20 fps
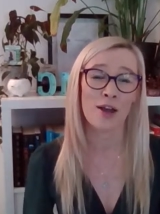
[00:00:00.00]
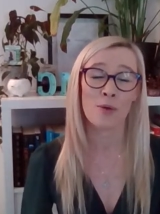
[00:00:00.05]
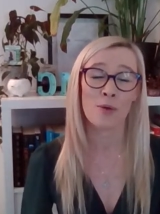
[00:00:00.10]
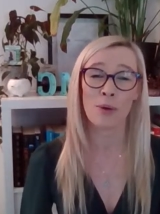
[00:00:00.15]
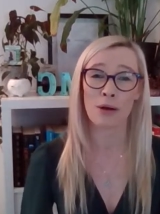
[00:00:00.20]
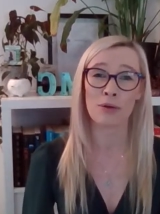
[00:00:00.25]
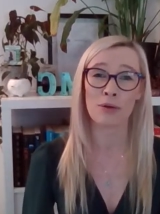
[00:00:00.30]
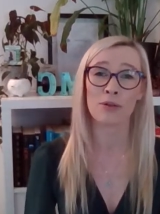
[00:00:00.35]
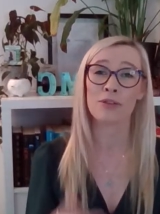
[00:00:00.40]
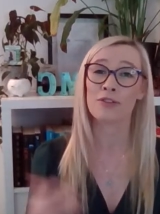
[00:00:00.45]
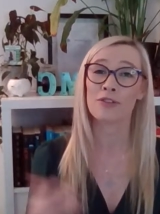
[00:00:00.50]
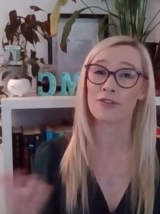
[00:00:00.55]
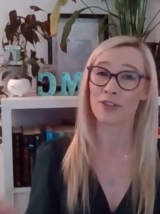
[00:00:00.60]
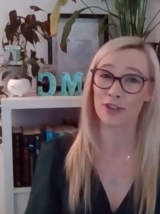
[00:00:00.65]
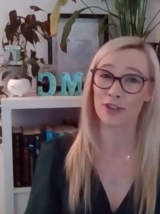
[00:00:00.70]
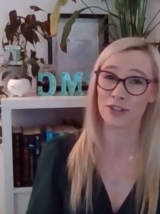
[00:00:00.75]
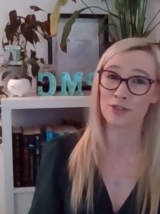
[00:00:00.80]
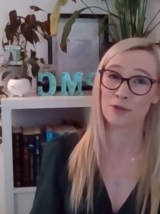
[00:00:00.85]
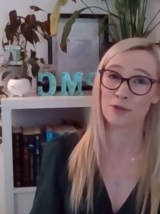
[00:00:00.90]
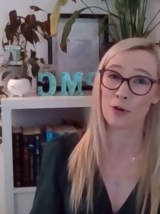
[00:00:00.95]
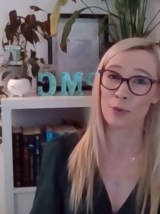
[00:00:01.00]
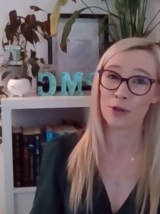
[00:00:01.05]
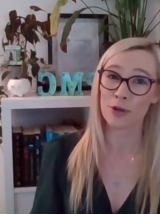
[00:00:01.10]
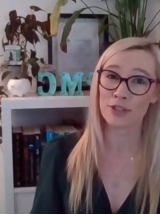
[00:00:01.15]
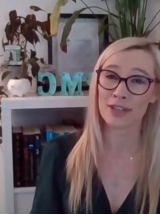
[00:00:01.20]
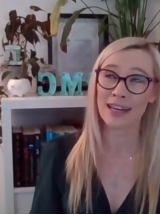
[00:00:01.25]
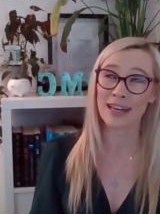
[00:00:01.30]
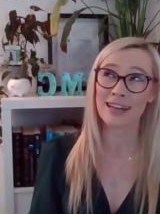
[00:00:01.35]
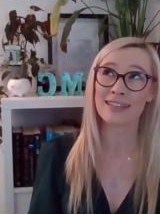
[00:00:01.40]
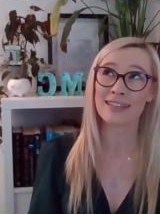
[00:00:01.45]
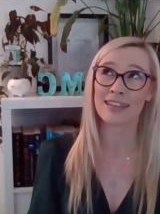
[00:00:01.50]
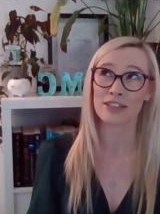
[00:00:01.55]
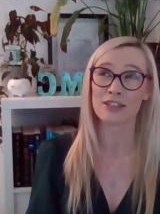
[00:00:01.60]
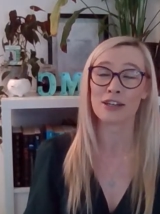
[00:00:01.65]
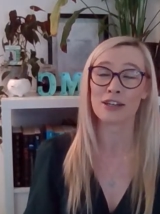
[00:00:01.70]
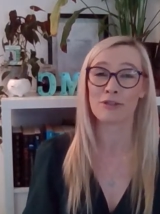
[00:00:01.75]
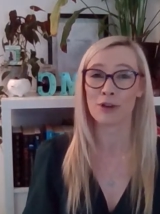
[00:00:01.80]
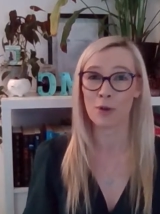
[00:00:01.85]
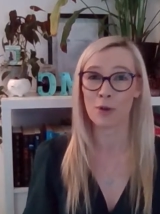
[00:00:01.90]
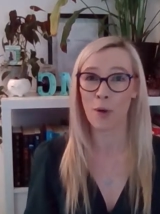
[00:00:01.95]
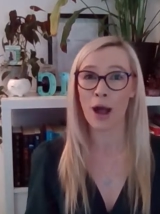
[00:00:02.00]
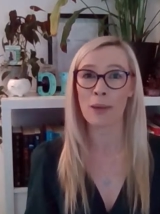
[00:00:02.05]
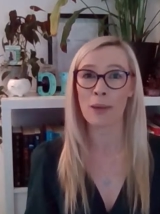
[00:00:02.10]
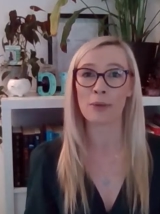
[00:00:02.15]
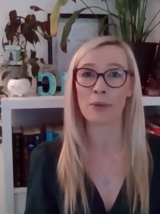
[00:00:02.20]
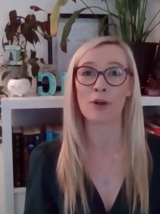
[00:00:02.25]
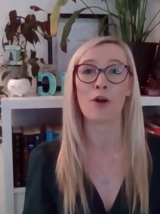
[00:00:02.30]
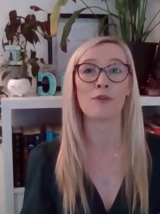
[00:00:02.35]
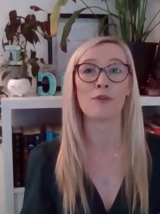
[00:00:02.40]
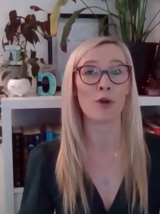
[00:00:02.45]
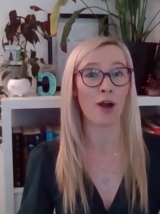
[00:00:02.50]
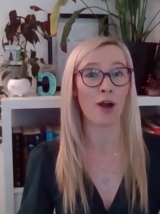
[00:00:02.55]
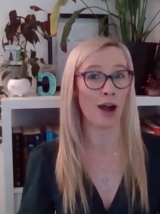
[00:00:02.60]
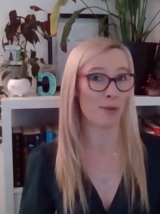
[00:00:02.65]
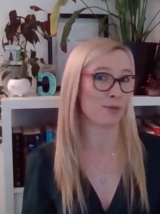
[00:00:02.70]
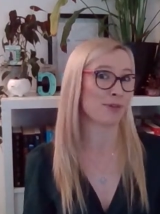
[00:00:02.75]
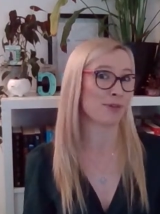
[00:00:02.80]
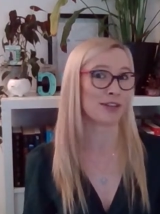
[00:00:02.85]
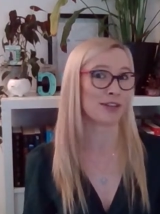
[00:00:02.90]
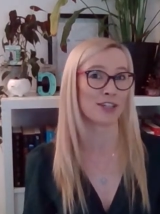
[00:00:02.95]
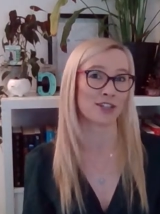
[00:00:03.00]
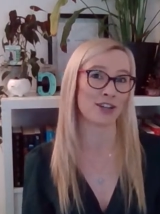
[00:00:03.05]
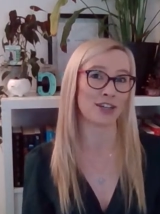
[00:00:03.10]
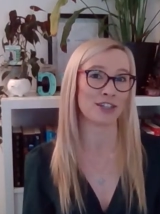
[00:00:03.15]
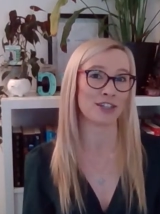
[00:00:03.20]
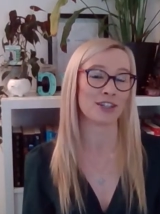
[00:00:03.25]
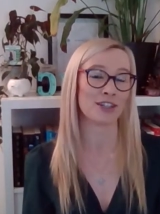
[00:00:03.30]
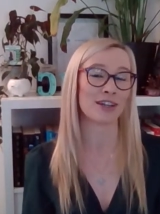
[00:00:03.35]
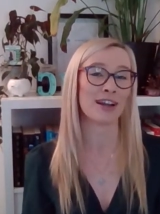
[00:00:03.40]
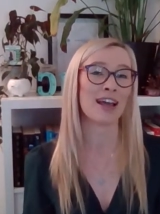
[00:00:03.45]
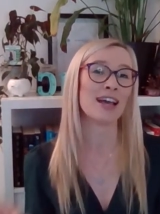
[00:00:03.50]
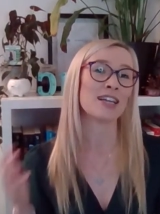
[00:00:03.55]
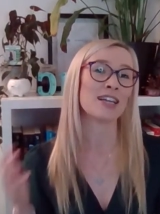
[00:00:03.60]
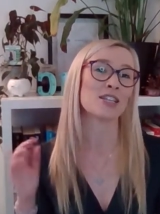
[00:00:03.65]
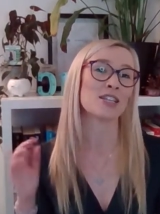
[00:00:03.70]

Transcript: Well, first and foremost, it is actually a requirement of your ARPA registration.